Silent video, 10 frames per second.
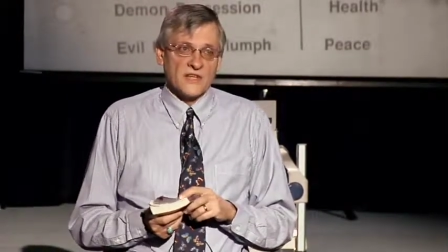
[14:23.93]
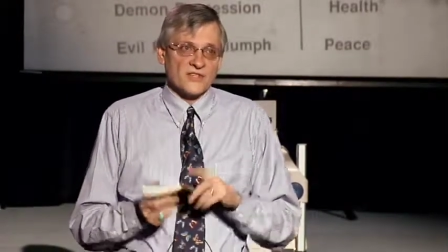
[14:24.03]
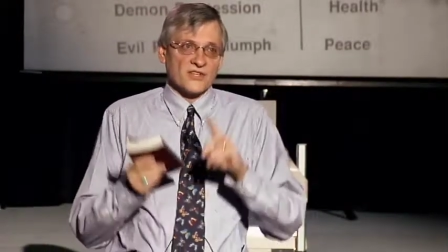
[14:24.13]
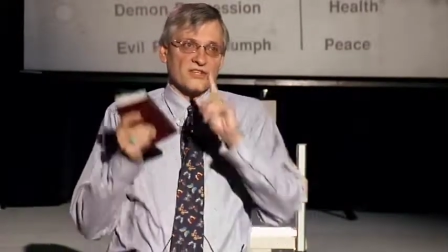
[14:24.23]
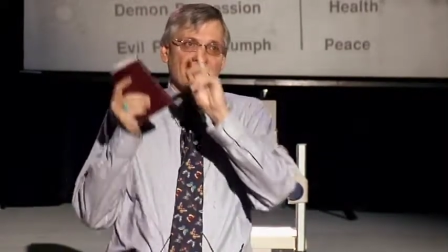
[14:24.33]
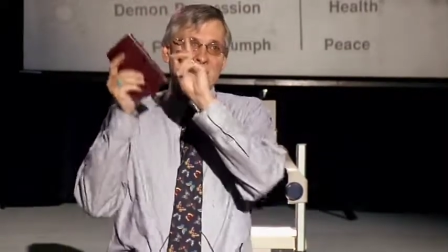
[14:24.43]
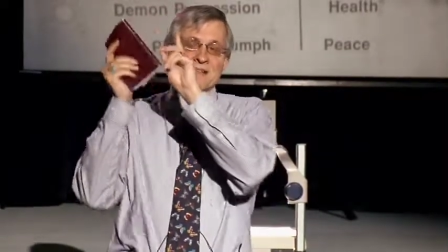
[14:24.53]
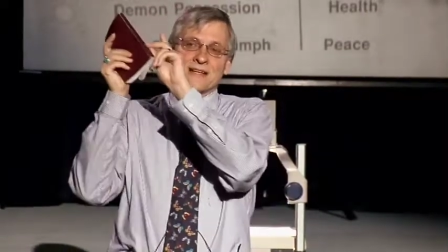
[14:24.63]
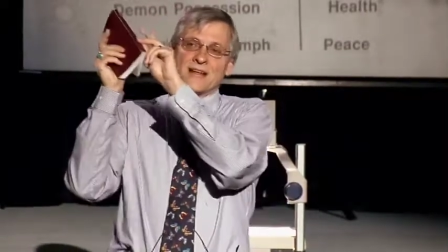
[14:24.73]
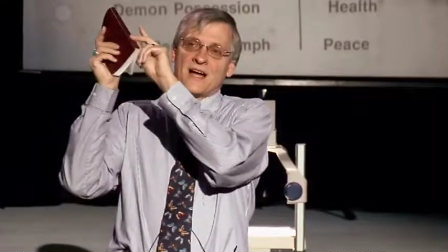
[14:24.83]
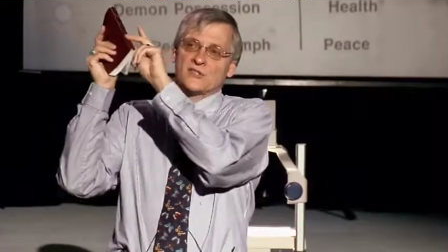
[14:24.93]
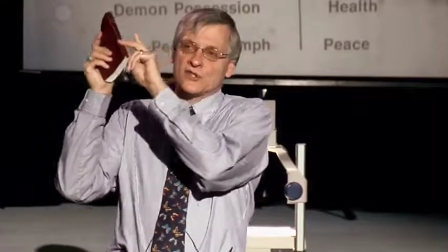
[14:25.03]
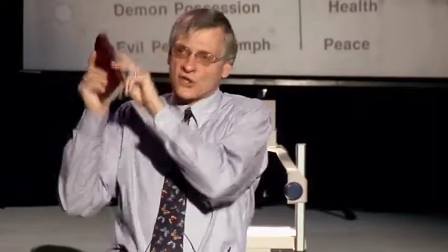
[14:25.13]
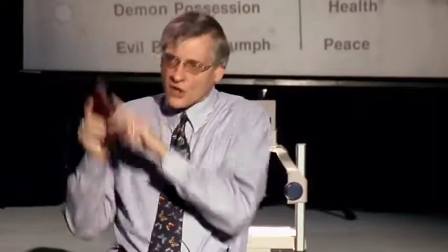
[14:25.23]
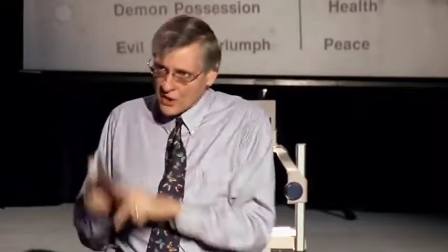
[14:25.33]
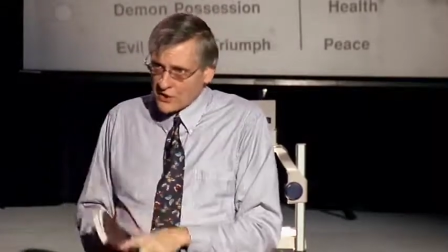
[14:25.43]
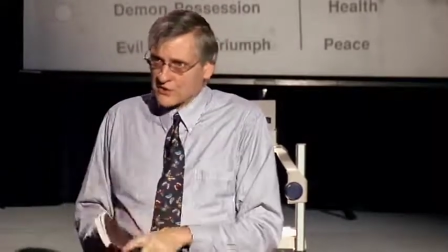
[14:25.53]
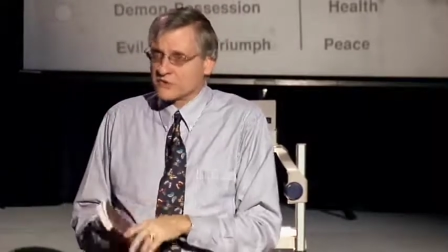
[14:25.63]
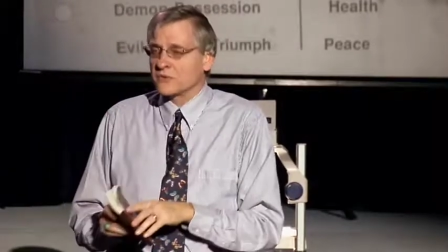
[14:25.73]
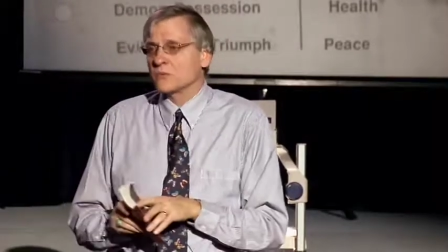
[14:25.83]
It's a sign that God's
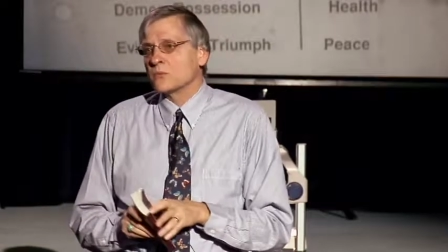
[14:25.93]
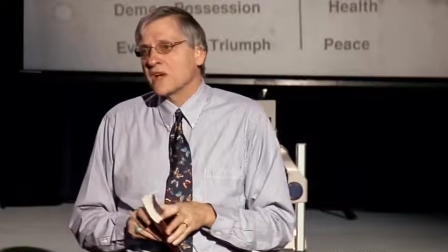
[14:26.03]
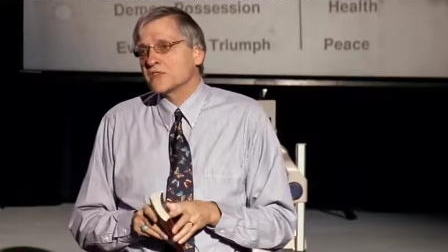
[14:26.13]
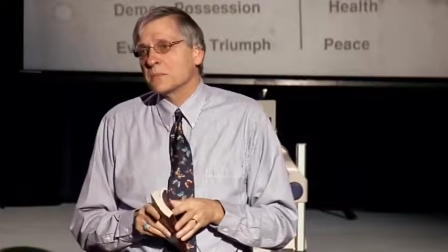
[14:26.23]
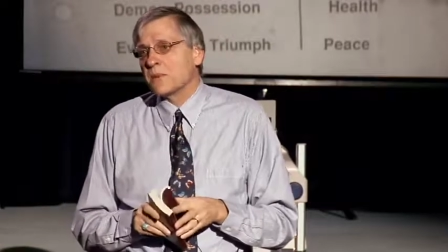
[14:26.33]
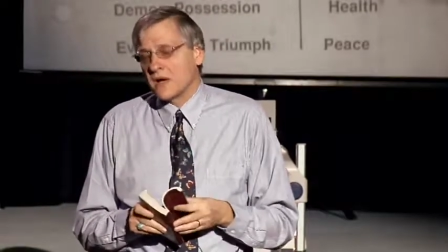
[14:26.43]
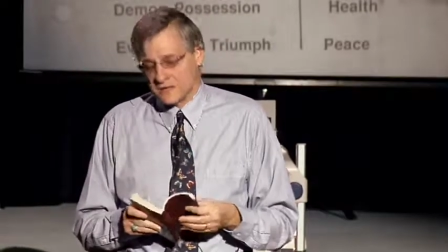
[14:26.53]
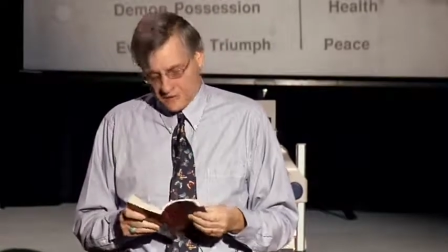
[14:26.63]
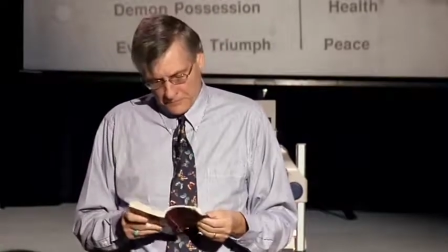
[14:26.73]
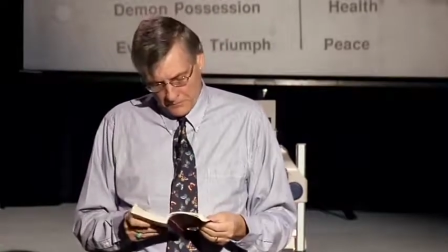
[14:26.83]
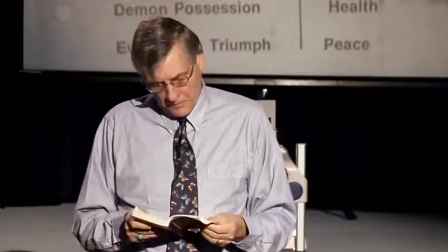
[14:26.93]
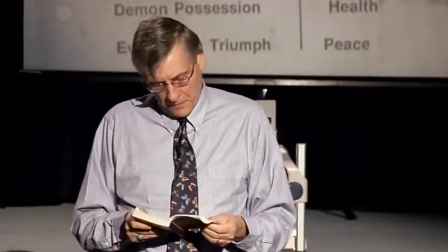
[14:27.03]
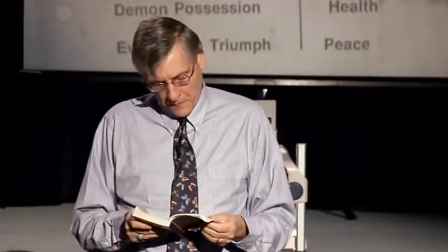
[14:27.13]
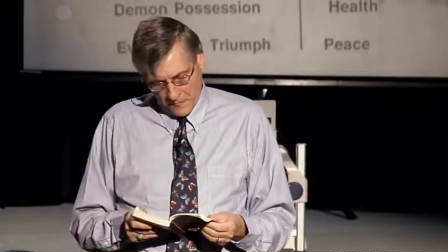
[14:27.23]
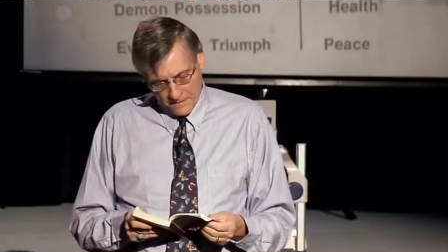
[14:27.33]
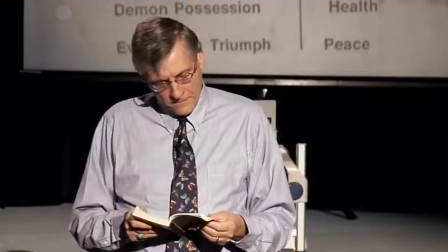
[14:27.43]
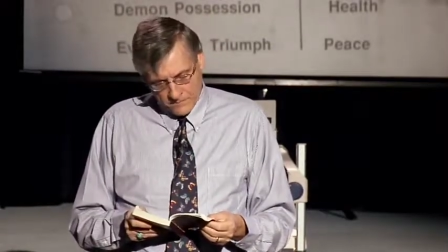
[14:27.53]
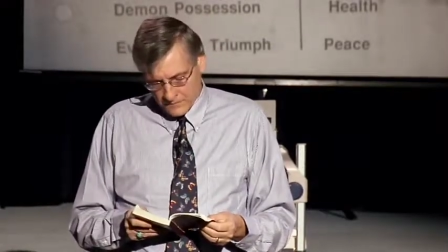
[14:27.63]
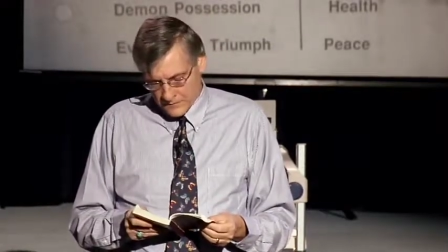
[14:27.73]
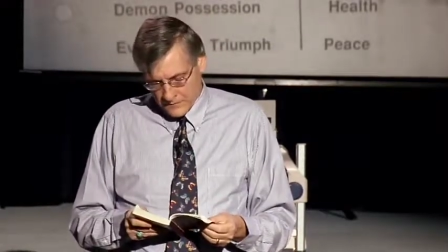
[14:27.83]
curse rests upon you.
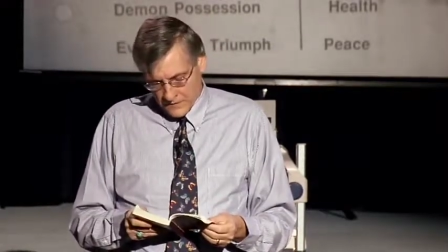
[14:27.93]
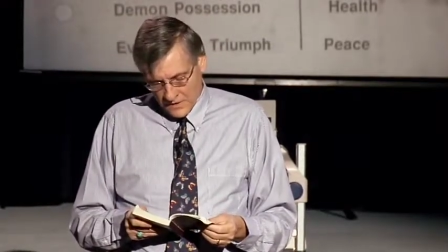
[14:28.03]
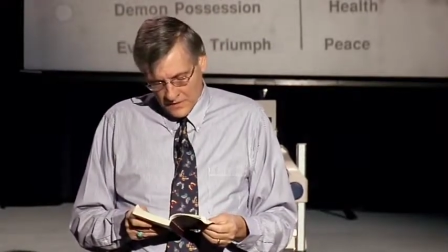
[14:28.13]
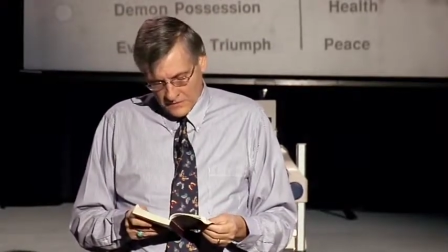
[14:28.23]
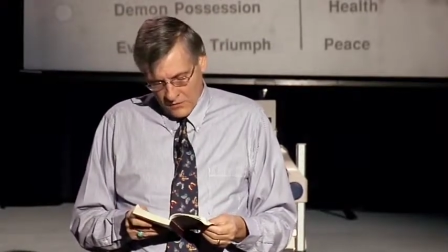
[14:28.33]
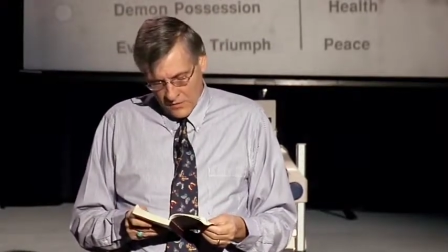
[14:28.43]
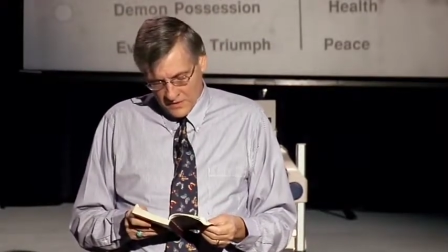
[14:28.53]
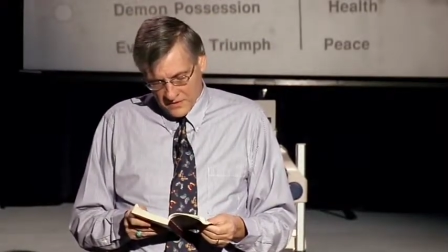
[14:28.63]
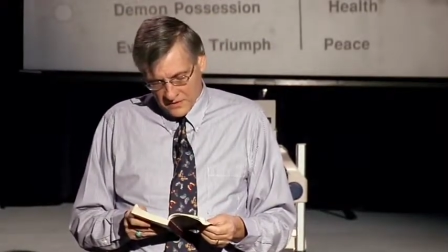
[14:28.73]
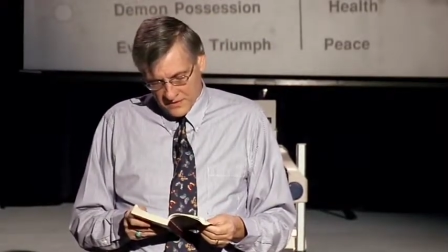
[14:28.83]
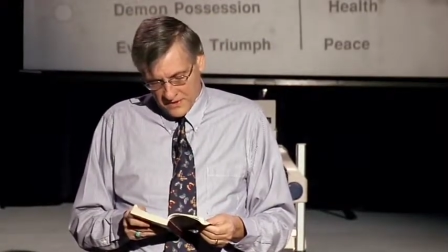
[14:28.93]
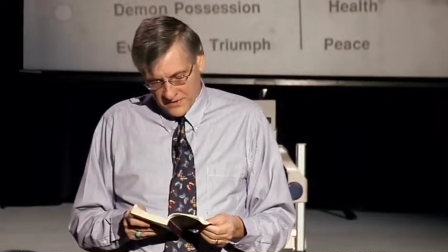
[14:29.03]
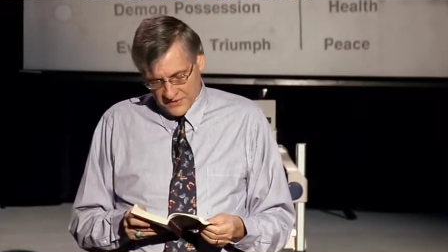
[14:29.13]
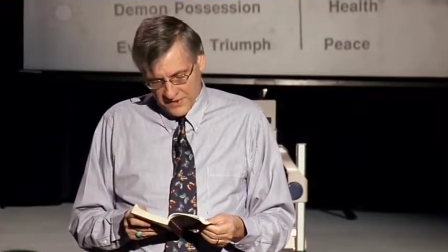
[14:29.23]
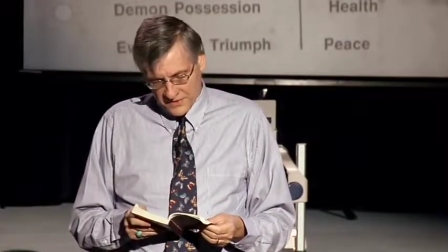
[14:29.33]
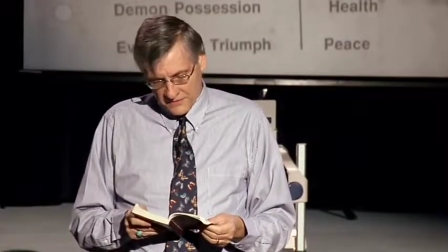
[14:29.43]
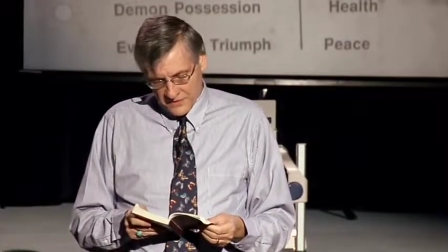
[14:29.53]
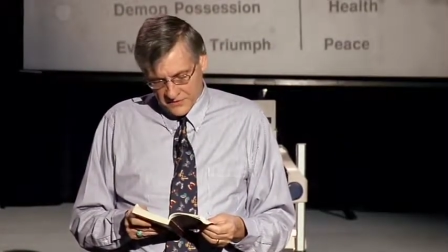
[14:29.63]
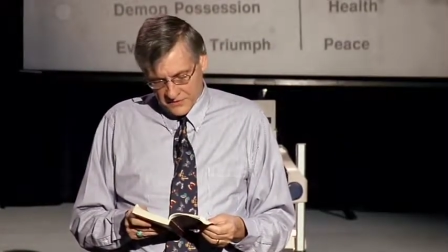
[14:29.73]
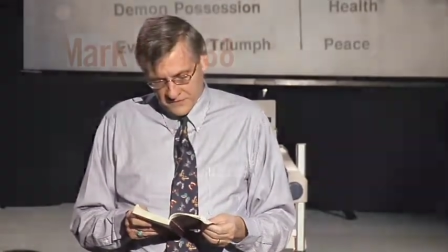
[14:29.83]
For, Jesus says
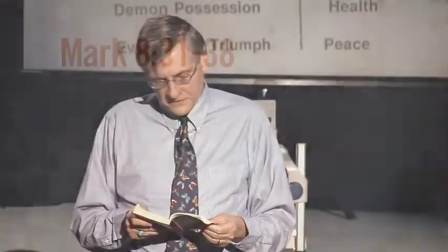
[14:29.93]
in verse